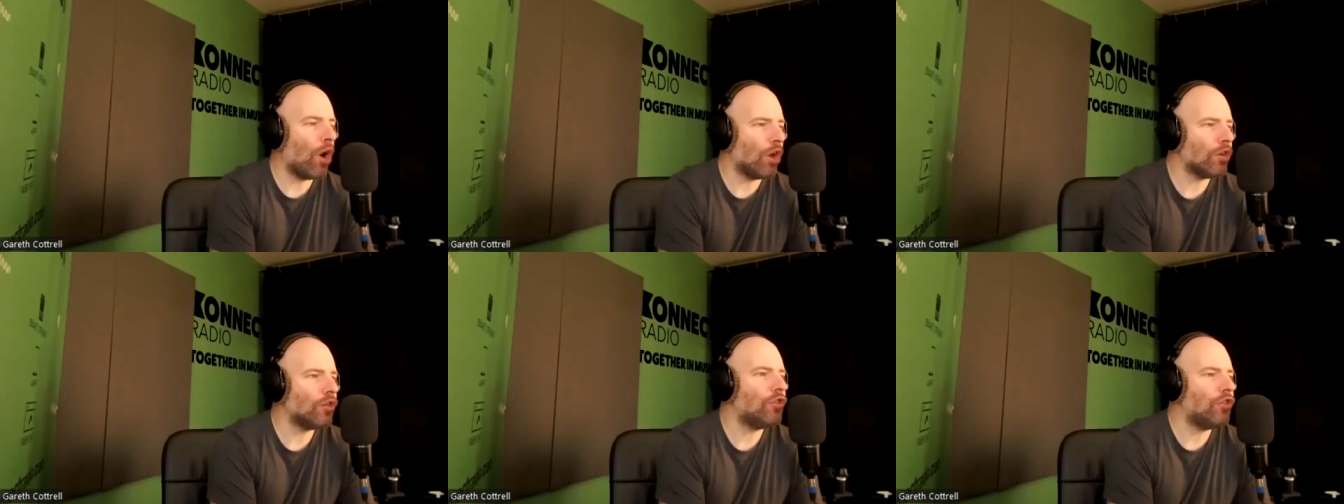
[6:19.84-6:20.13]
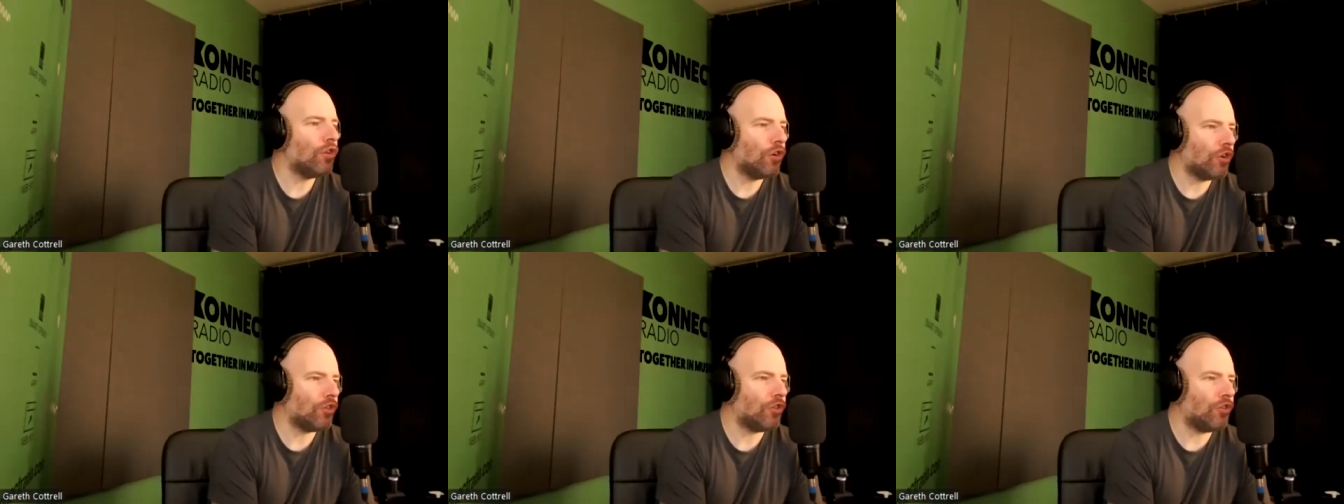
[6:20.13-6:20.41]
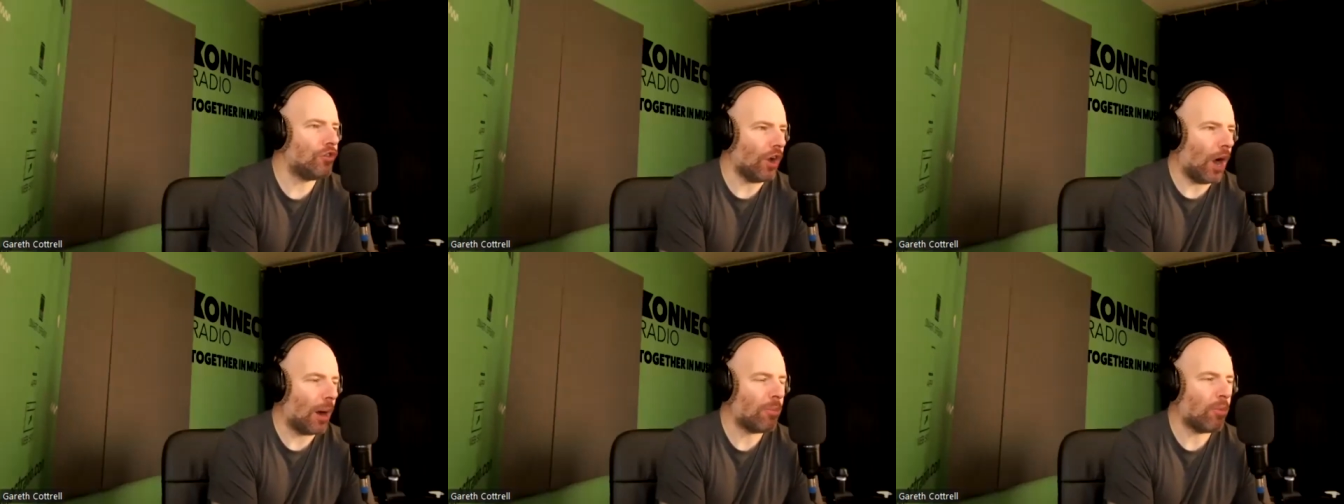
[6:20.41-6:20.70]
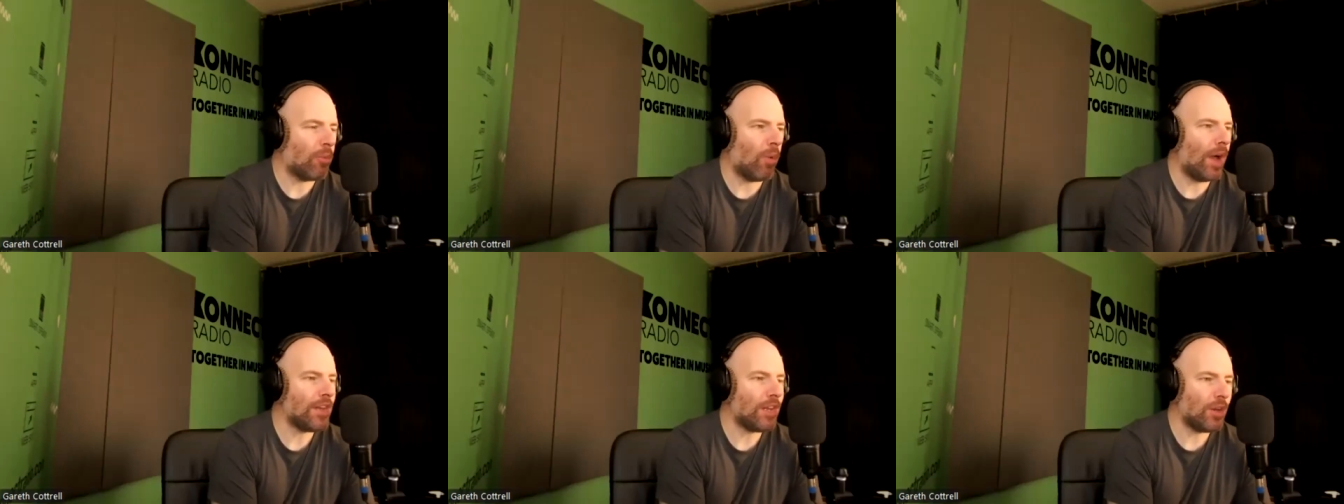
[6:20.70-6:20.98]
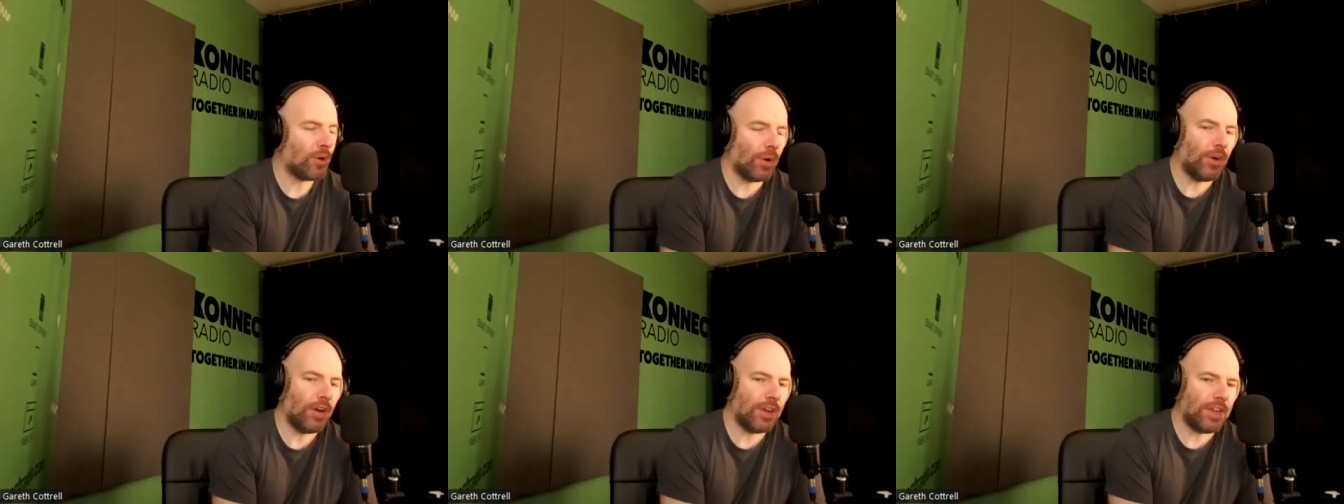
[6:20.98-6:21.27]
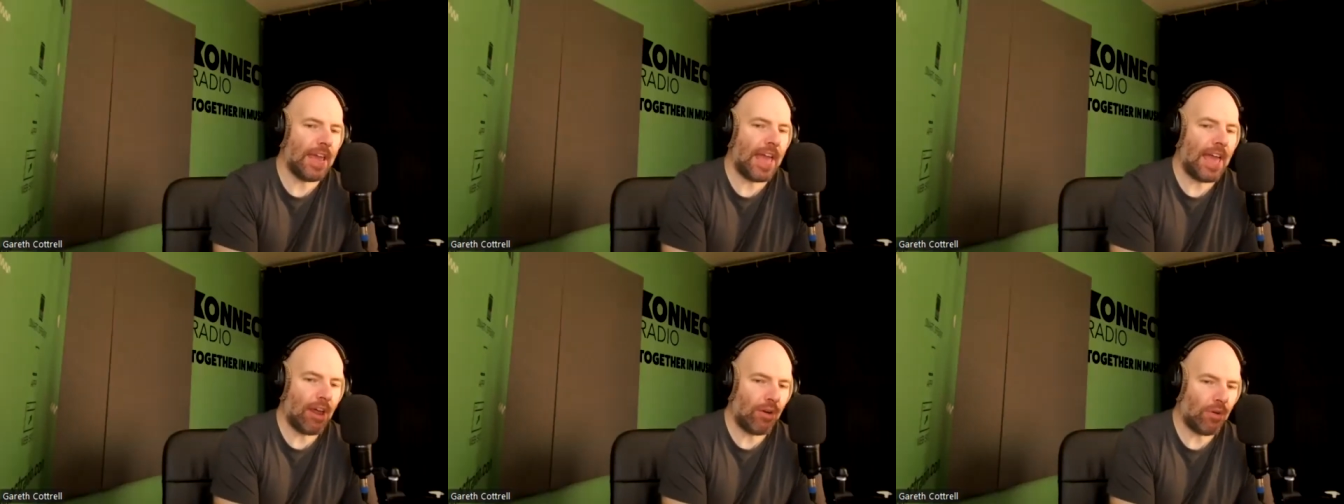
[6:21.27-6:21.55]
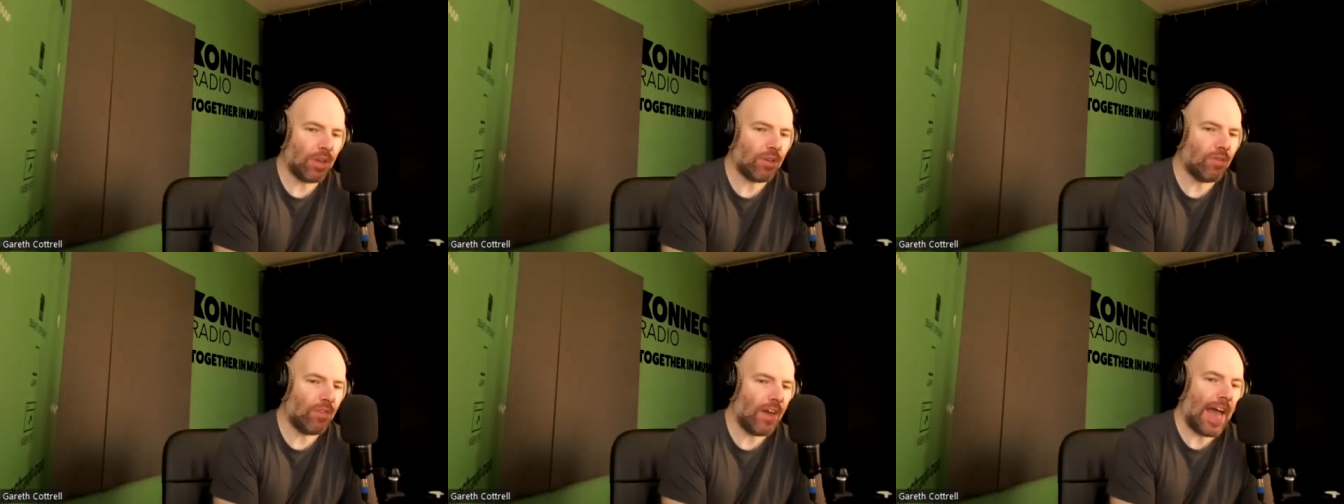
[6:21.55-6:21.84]
was your job when you were a
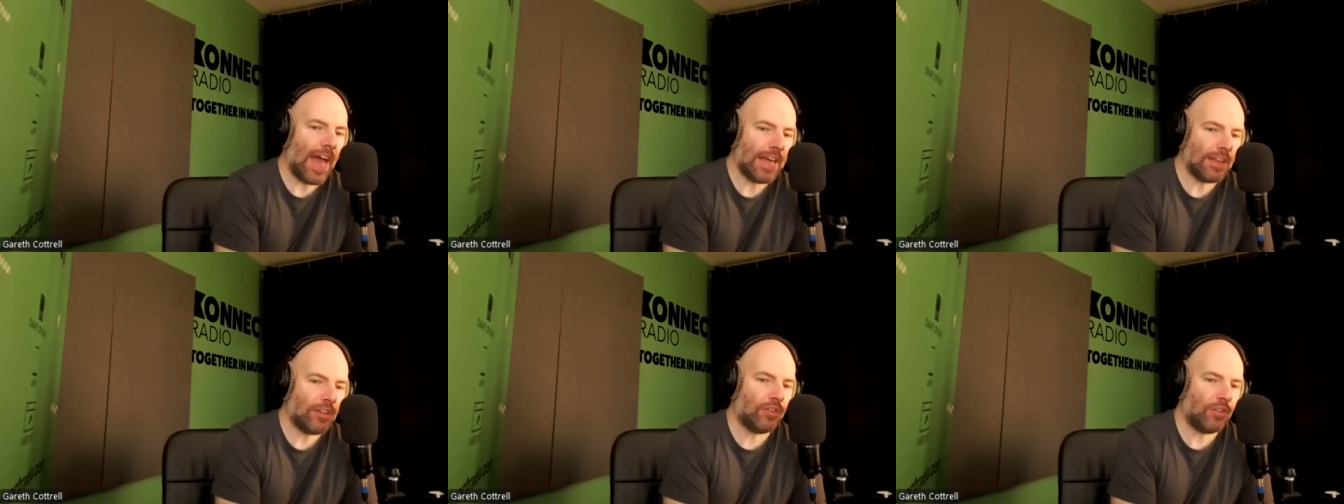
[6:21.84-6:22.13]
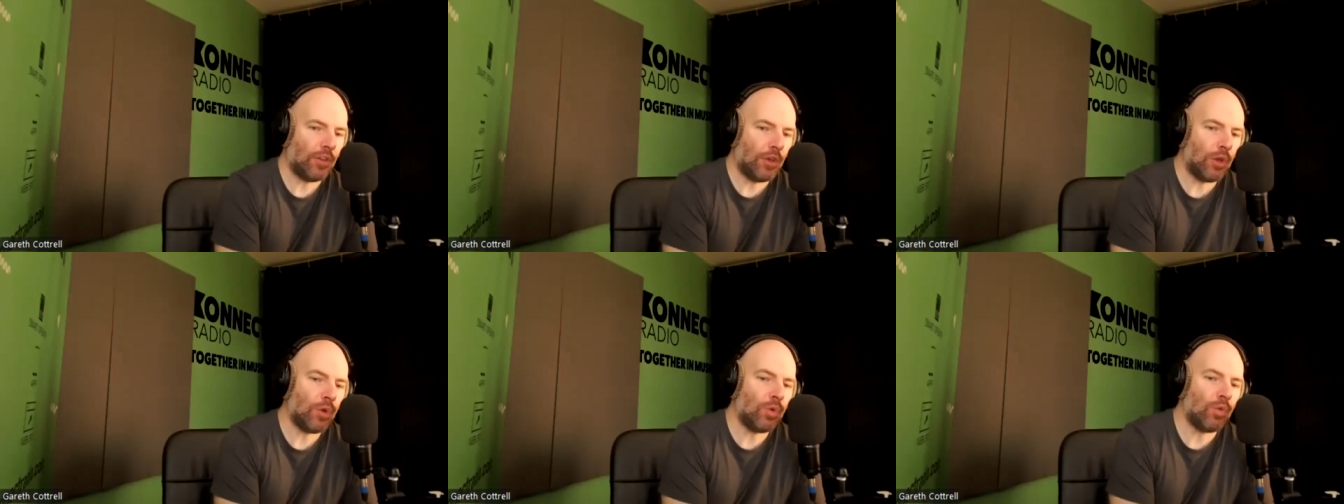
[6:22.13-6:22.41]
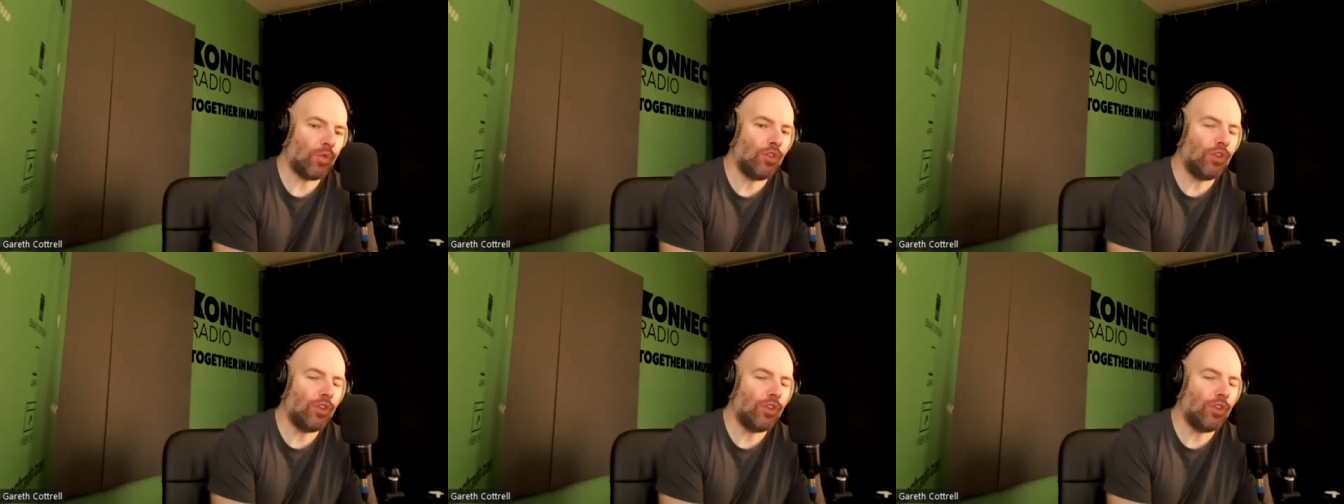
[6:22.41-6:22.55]
dairy vet to